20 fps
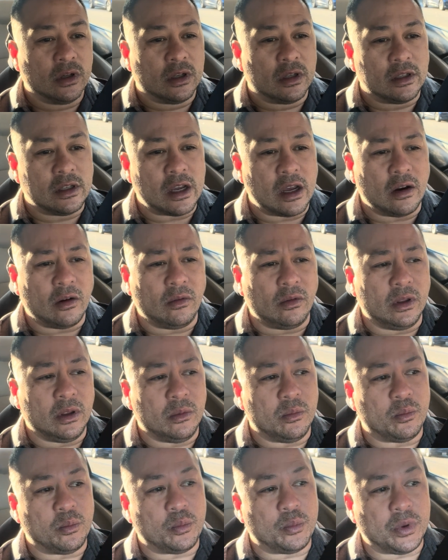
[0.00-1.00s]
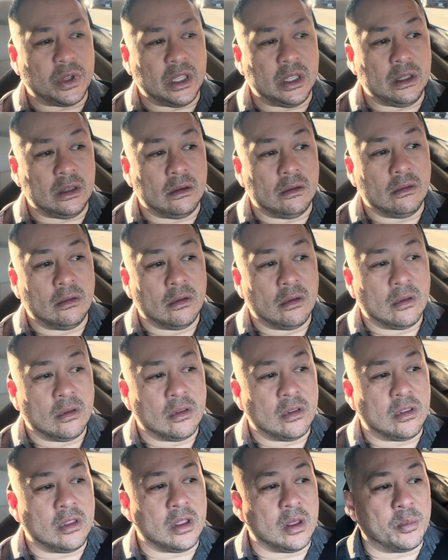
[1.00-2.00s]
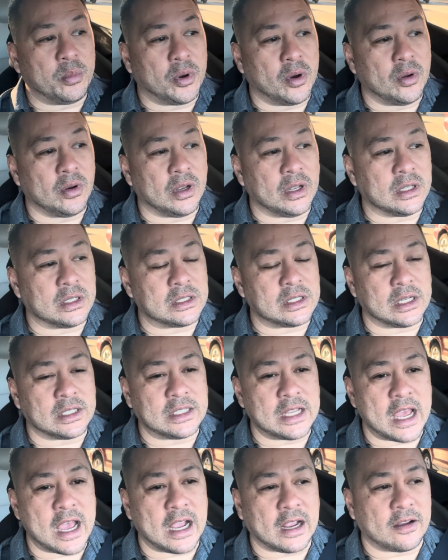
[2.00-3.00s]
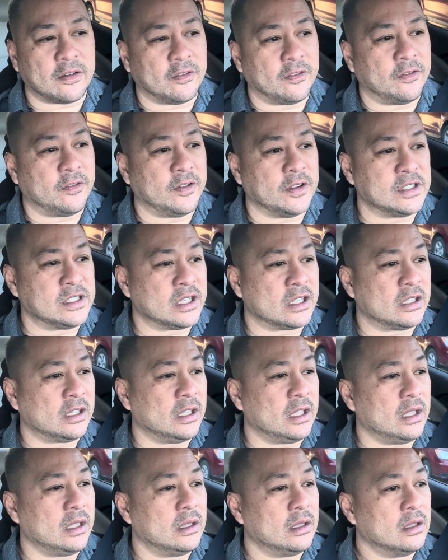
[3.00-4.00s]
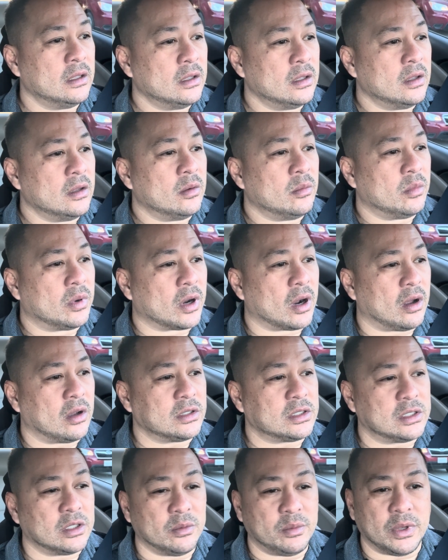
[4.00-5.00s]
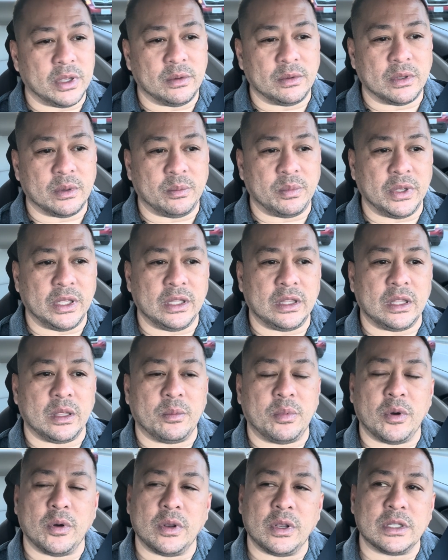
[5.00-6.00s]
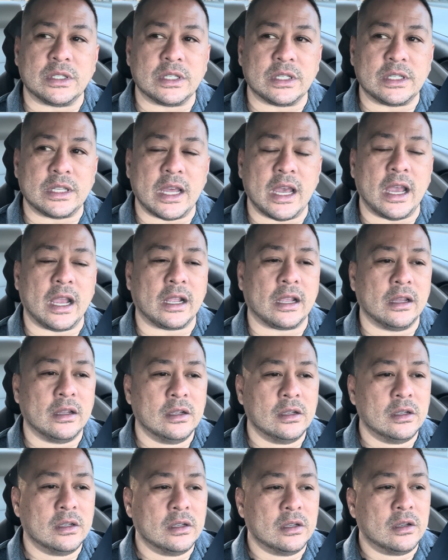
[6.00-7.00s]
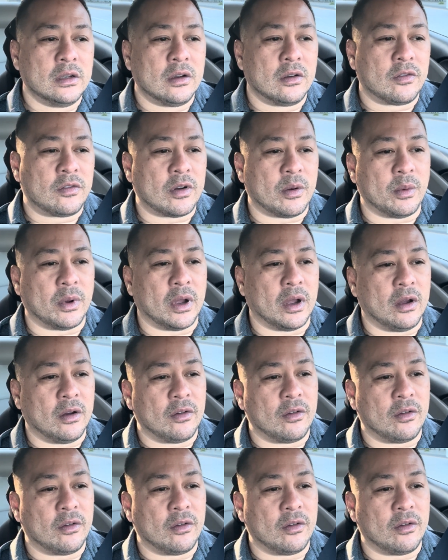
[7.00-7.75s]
not only beat the opponent's attack physically, but also be able to beat the opponent's attack from a